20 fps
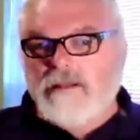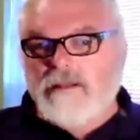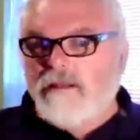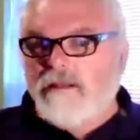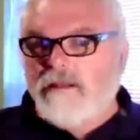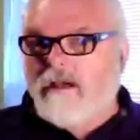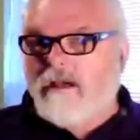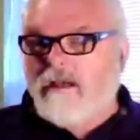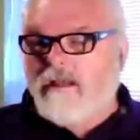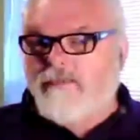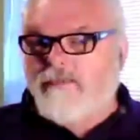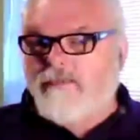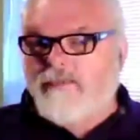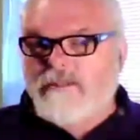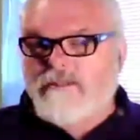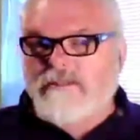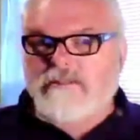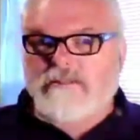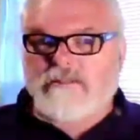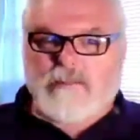I had the
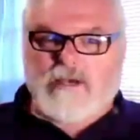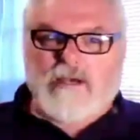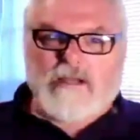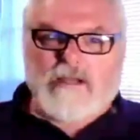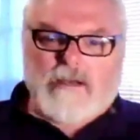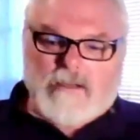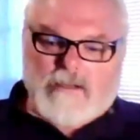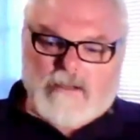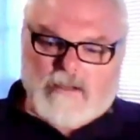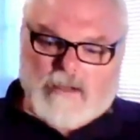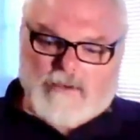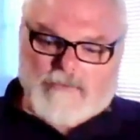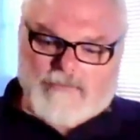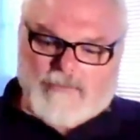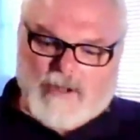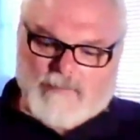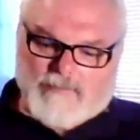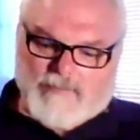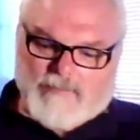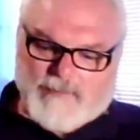presence of mind. I
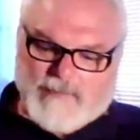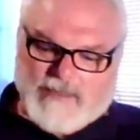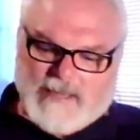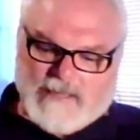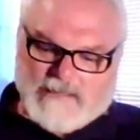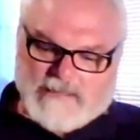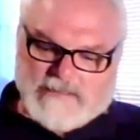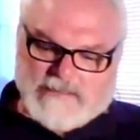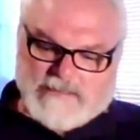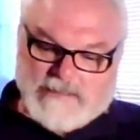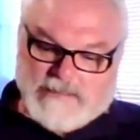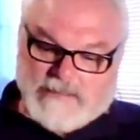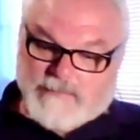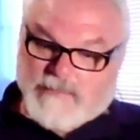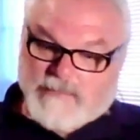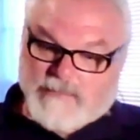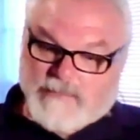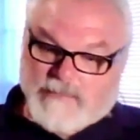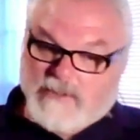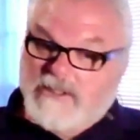dropped the
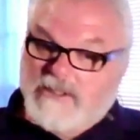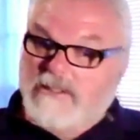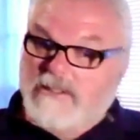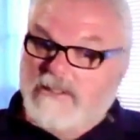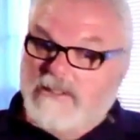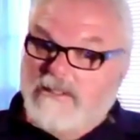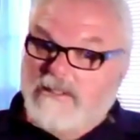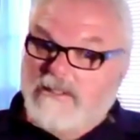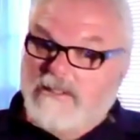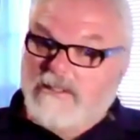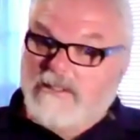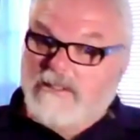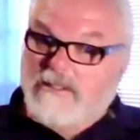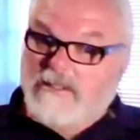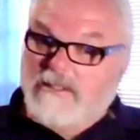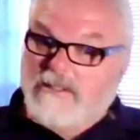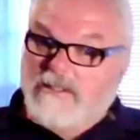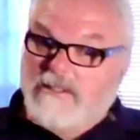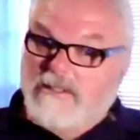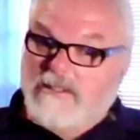magazine because I
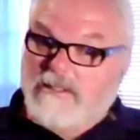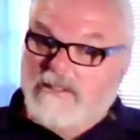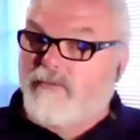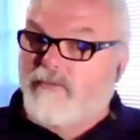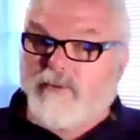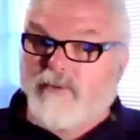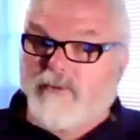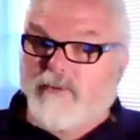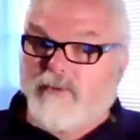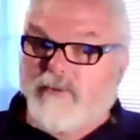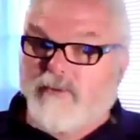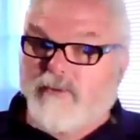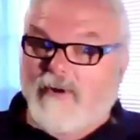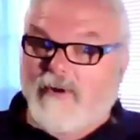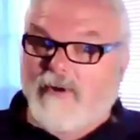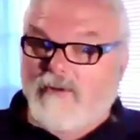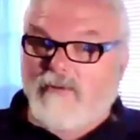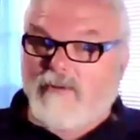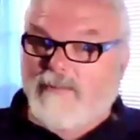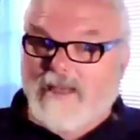didn't
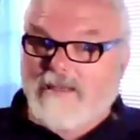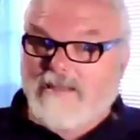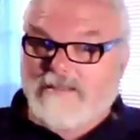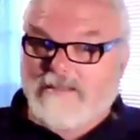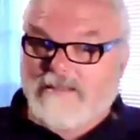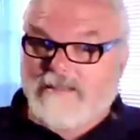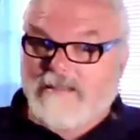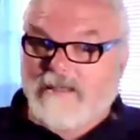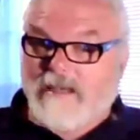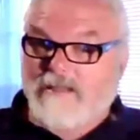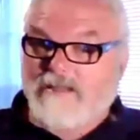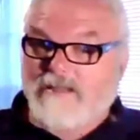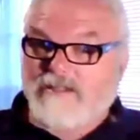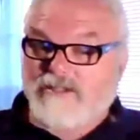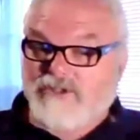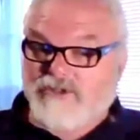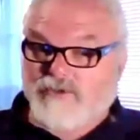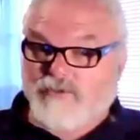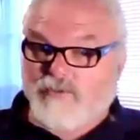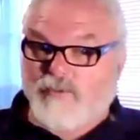load a magazine. I
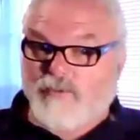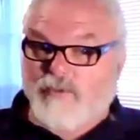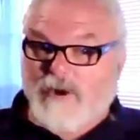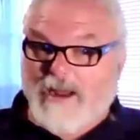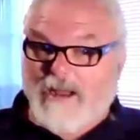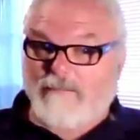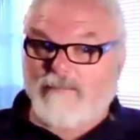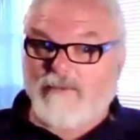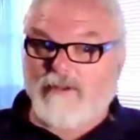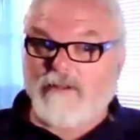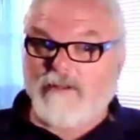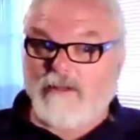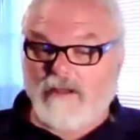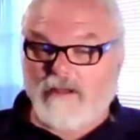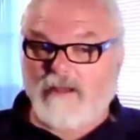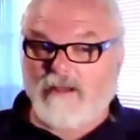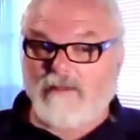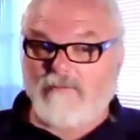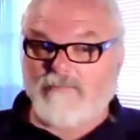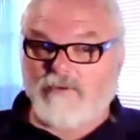just grabbed a
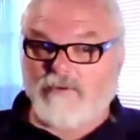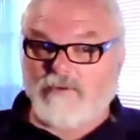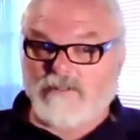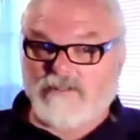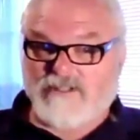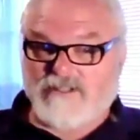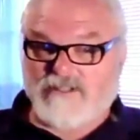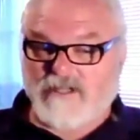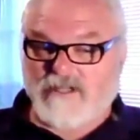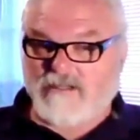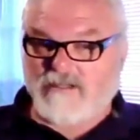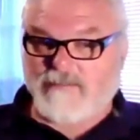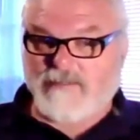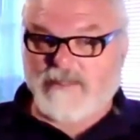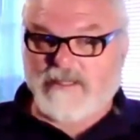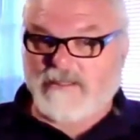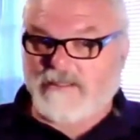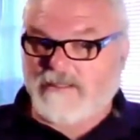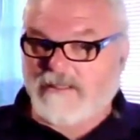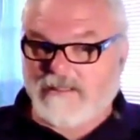handful and stuck them
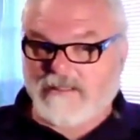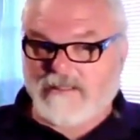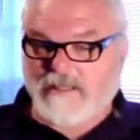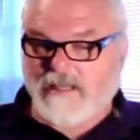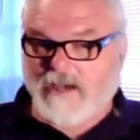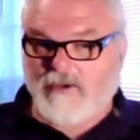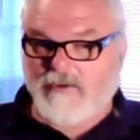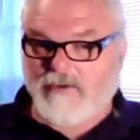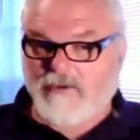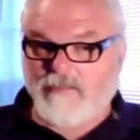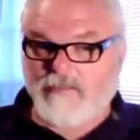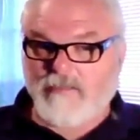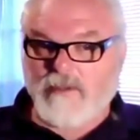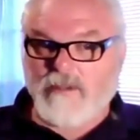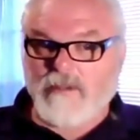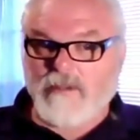in, didn't count them.